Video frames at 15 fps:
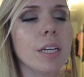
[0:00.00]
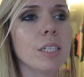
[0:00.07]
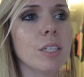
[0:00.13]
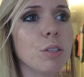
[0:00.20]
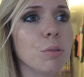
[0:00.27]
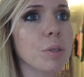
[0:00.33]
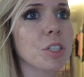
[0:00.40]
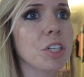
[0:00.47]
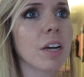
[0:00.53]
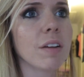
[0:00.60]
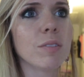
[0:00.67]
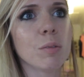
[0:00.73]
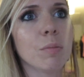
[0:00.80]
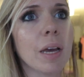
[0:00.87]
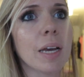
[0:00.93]
to switch her
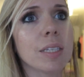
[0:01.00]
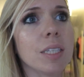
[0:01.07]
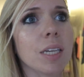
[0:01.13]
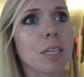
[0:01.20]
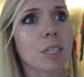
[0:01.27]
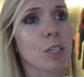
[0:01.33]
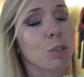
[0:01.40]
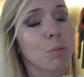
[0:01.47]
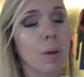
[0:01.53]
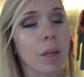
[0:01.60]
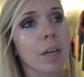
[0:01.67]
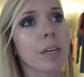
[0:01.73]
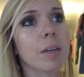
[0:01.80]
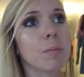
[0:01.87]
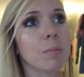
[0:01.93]
out gymnastics, so she's
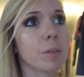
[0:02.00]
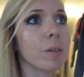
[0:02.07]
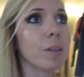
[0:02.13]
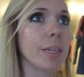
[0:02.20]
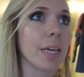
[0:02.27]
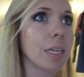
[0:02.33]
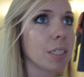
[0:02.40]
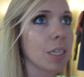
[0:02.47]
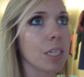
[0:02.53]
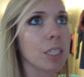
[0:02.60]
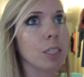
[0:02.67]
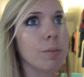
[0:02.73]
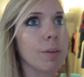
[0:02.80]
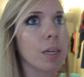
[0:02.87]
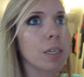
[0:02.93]
probably gonna end up doing dance and
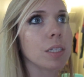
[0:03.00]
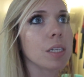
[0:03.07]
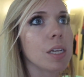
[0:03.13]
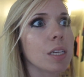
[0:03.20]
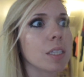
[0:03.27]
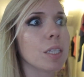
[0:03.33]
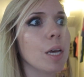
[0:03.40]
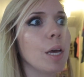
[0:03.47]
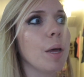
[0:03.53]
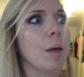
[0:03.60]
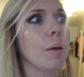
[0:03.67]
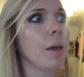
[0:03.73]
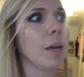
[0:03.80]
gymnastics.